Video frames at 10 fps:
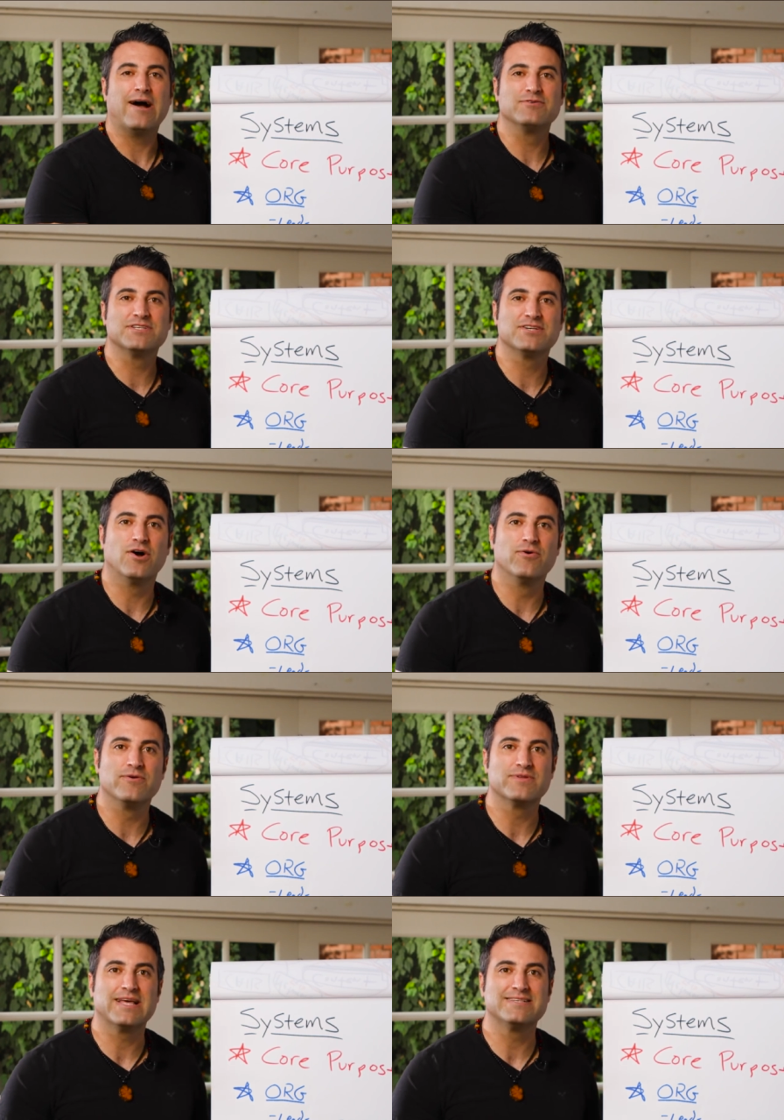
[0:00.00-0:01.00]
How is it
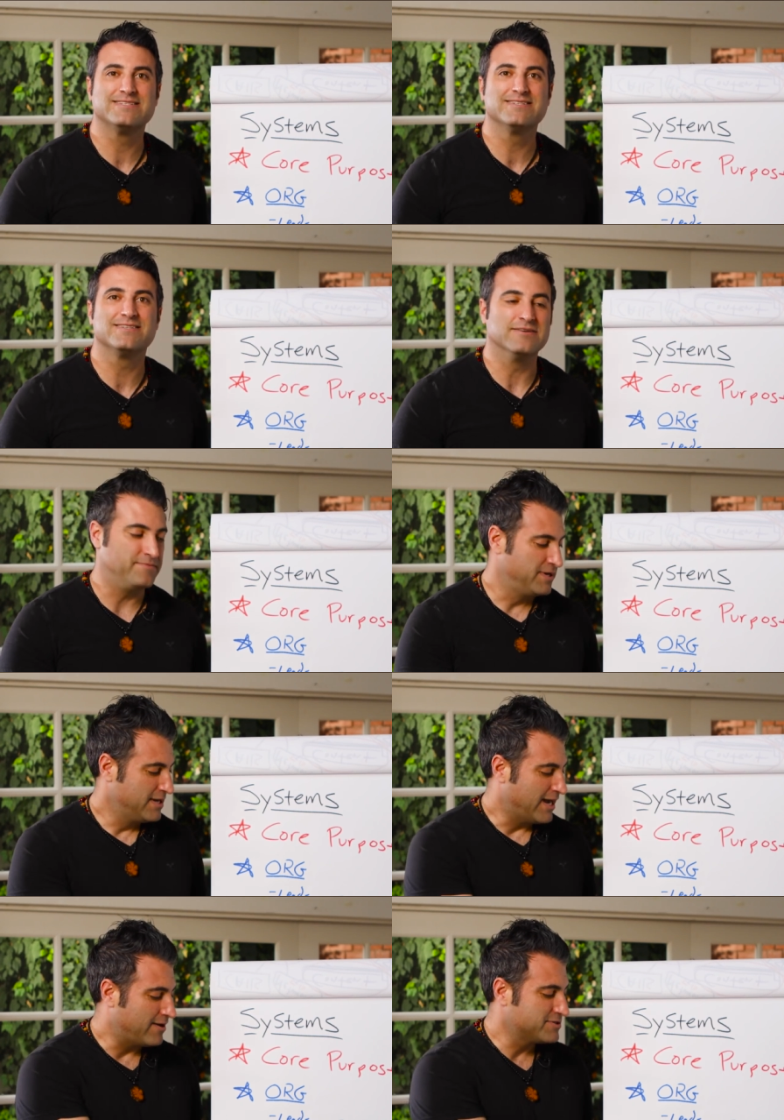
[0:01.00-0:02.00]
going with that system?
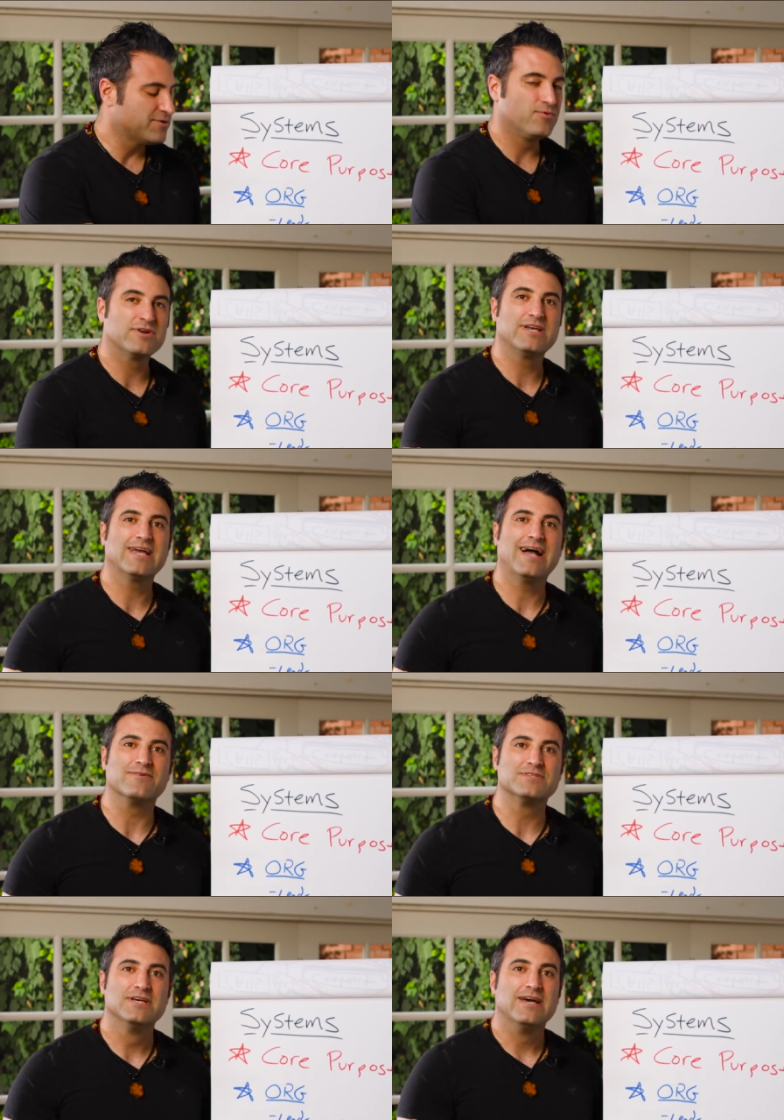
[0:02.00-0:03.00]
How is it working
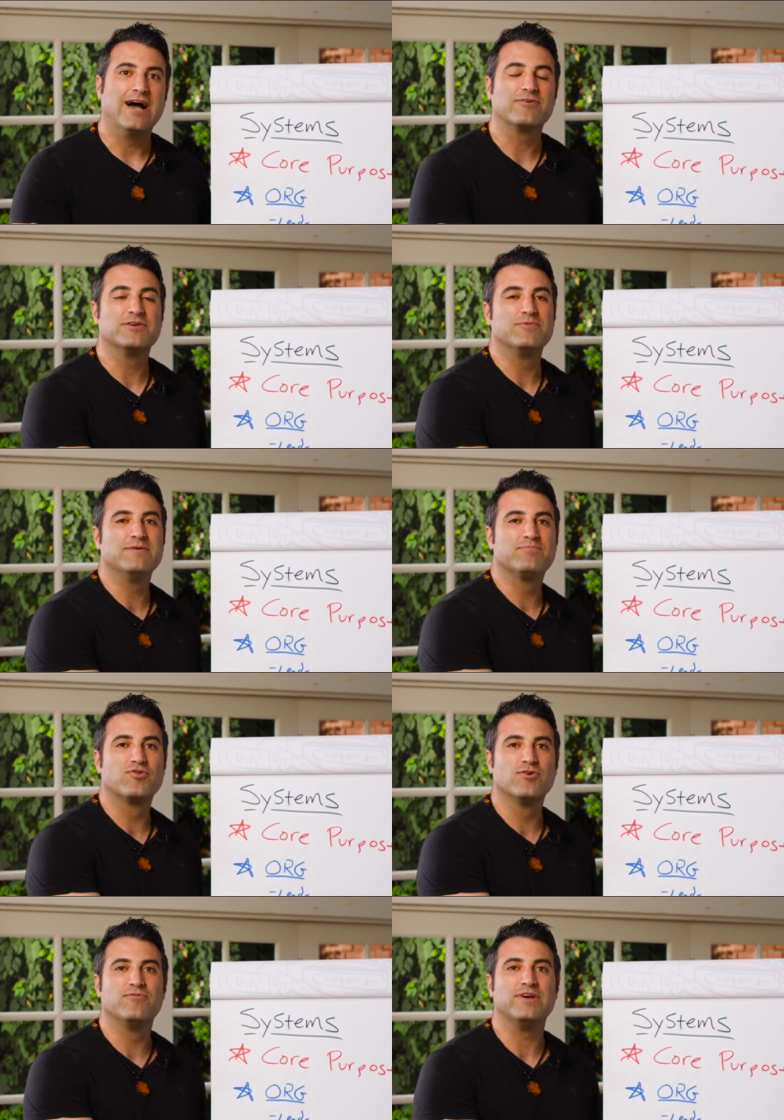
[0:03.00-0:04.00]
out? How can we
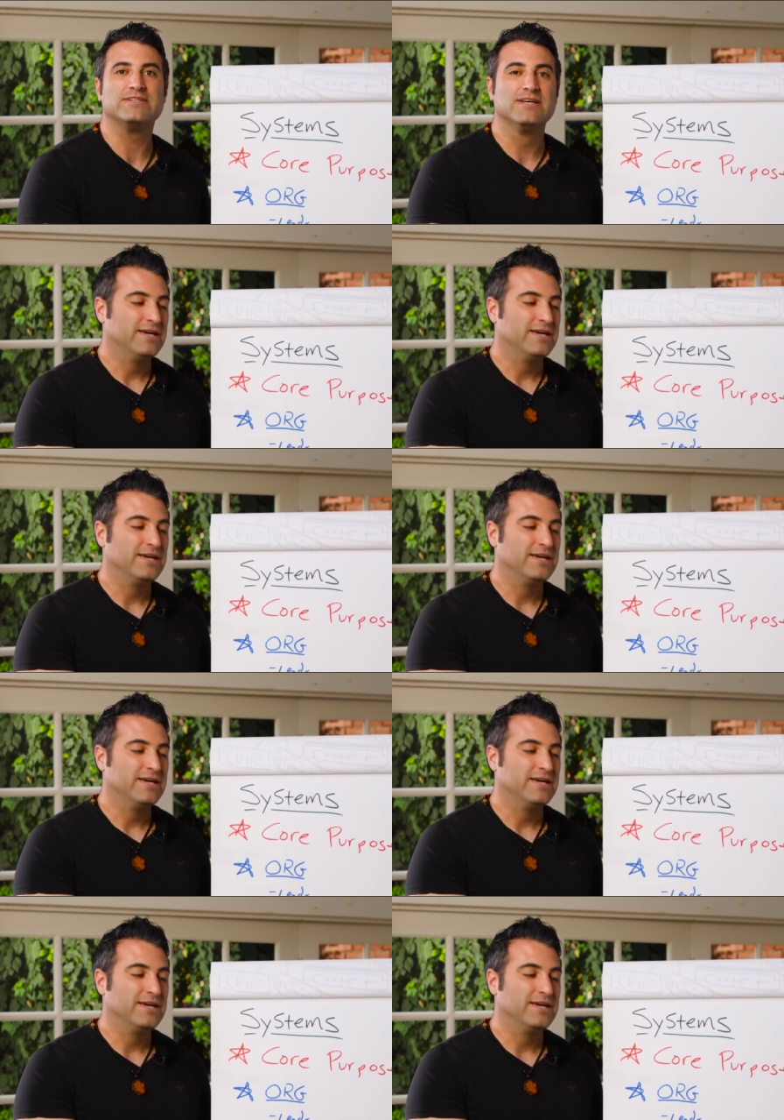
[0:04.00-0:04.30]
improve it?